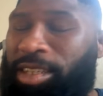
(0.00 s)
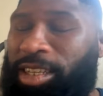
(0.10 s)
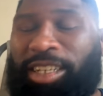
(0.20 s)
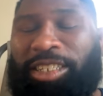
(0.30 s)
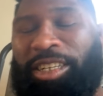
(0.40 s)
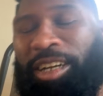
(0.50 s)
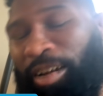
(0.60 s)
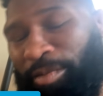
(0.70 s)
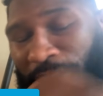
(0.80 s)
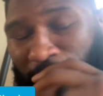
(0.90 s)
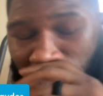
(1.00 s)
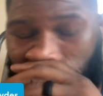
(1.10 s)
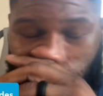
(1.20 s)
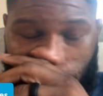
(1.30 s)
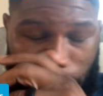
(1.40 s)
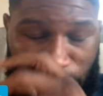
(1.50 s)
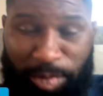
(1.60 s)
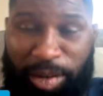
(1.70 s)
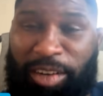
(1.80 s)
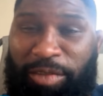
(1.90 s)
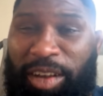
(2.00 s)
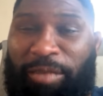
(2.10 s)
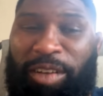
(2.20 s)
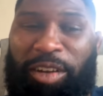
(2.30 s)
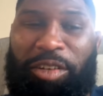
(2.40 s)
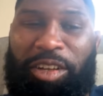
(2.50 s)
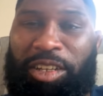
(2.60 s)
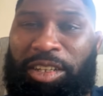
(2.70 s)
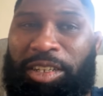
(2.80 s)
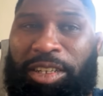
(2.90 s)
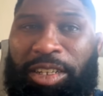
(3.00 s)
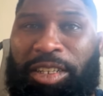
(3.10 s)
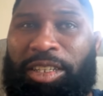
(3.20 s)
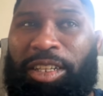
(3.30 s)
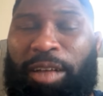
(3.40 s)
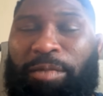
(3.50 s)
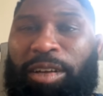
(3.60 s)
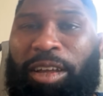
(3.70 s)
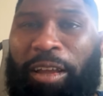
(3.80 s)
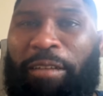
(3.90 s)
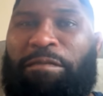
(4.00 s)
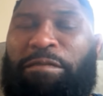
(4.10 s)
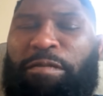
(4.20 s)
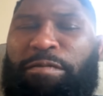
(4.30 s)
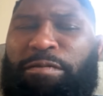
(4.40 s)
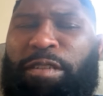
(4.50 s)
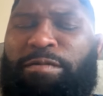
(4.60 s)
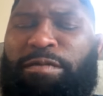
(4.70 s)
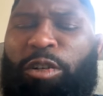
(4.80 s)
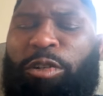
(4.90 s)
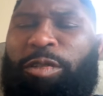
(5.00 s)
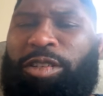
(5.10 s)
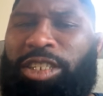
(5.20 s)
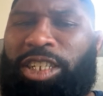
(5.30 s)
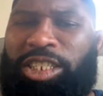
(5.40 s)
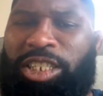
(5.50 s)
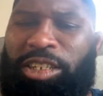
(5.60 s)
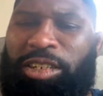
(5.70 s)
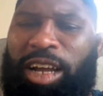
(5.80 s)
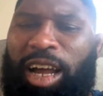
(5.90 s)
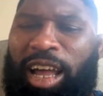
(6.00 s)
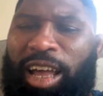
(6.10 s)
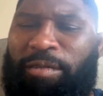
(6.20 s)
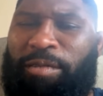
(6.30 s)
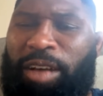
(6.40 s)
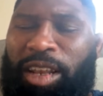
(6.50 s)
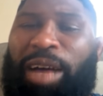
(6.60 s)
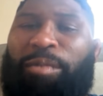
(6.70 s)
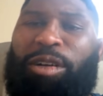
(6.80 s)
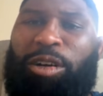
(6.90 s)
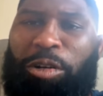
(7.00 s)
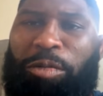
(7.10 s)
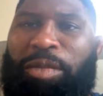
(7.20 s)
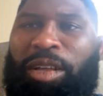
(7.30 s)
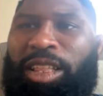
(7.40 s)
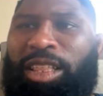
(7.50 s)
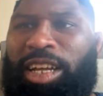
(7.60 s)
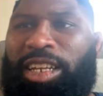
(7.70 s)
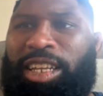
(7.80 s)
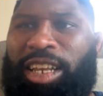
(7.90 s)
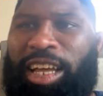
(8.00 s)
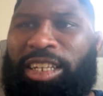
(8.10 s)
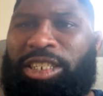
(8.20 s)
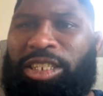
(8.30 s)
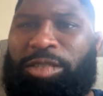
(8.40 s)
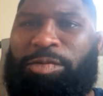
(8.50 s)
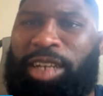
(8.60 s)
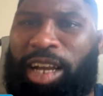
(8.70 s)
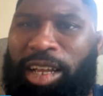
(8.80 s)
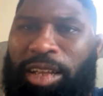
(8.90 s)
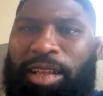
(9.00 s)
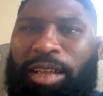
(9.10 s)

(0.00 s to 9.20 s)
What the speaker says: Yes, sir. I'm a huge Bears fan. I'm looking forward to this year. I have a lot more hope than I did last year because we got